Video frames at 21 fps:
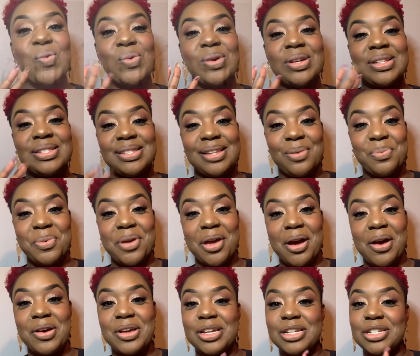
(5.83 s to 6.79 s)
What's up,
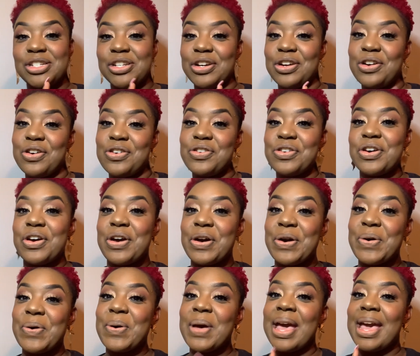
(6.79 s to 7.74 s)
y'all? It's your girl
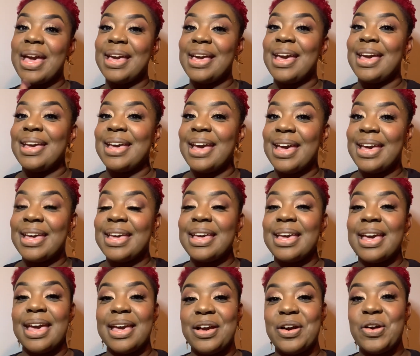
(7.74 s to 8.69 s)
Nicole, aka
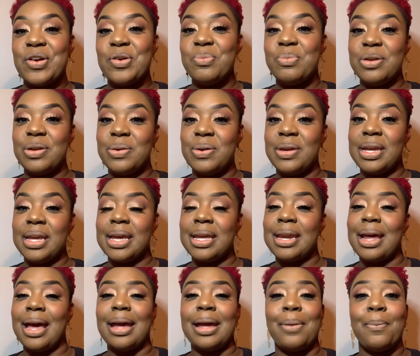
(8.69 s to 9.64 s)
K Beauty, and
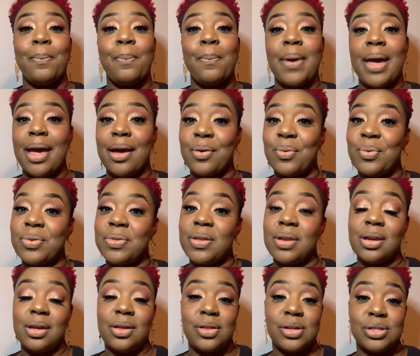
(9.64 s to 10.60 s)
I am back with
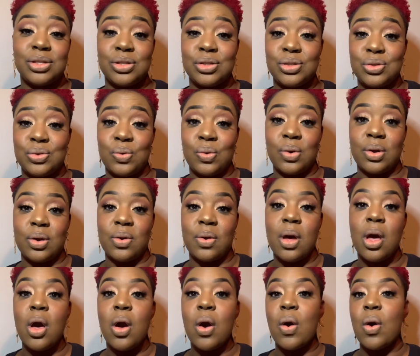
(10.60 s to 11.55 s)
another tutorial
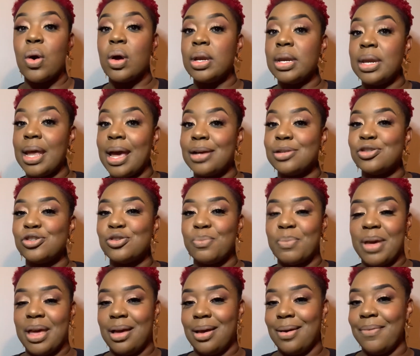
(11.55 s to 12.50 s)
on natural
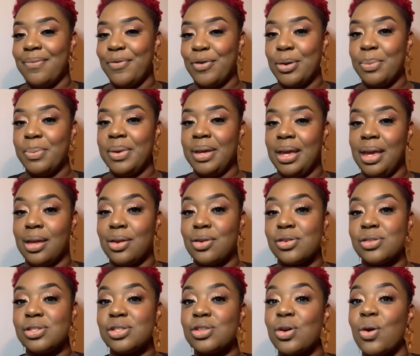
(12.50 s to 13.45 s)
makeup for
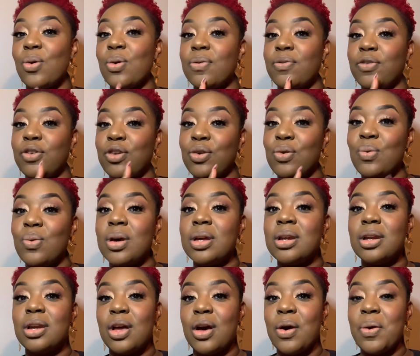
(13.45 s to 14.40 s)
beginners. So if you want to
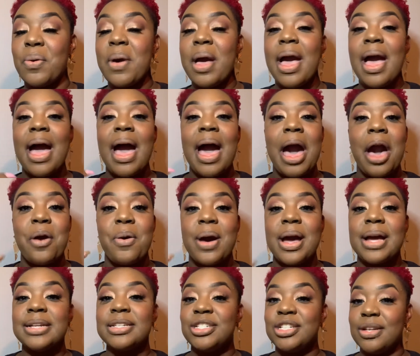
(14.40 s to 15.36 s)
know how I
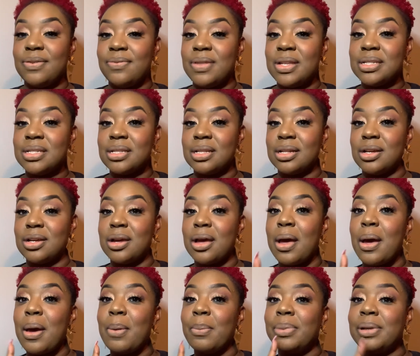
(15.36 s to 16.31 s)
achieve this look,
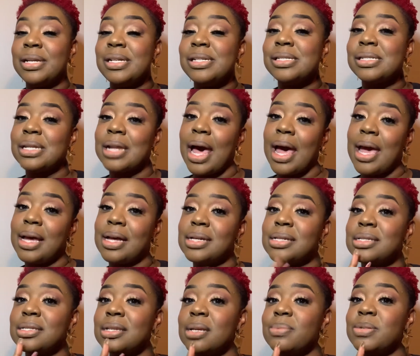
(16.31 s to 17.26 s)
please like,
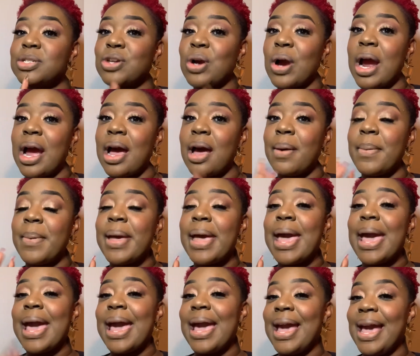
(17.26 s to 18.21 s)
subscribe,
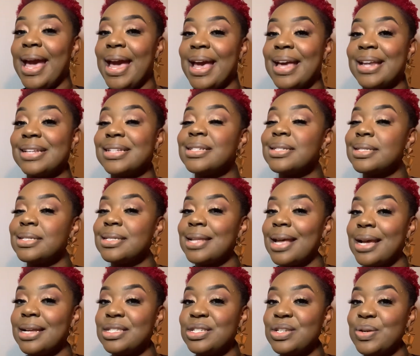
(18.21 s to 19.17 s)
and
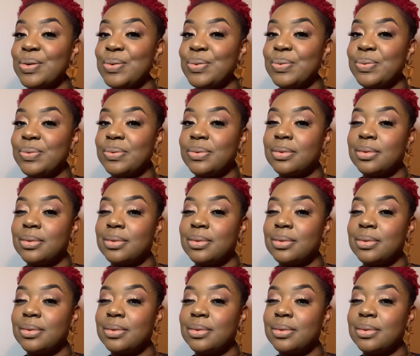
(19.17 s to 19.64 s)
stay tuned.